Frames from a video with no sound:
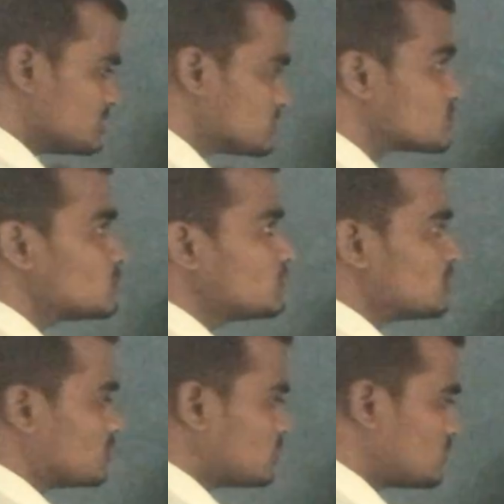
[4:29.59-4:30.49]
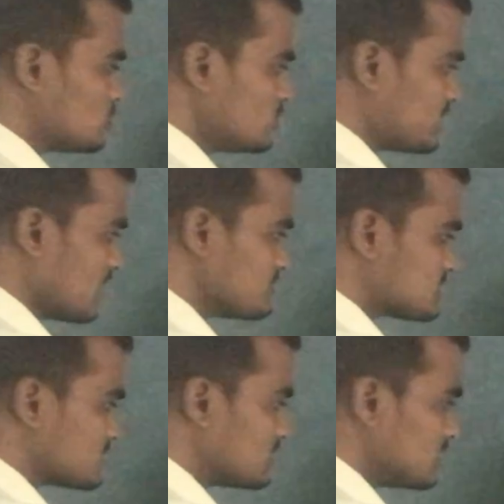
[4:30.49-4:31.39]
so 2 times
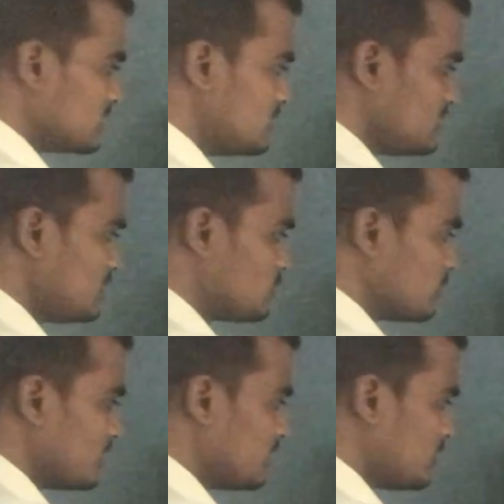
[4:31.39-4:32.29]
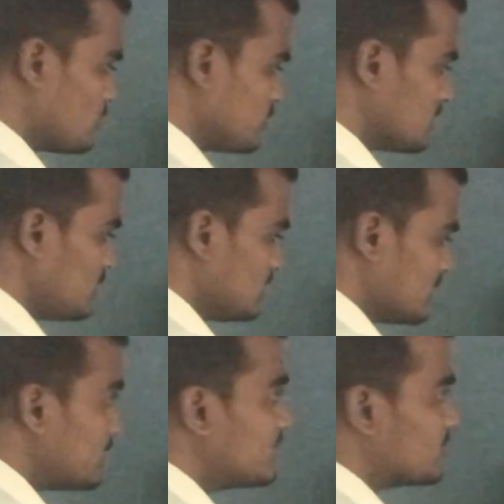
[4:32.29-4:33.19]
E into A into L
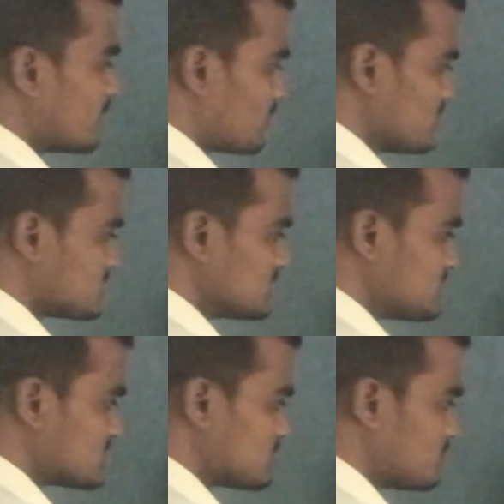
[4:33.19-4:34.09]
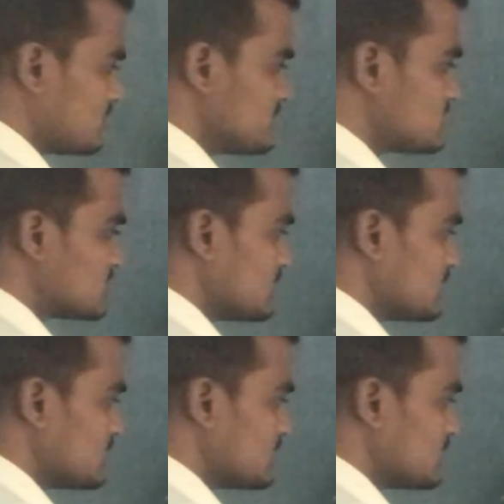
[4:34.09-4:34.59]
divided by 6 plus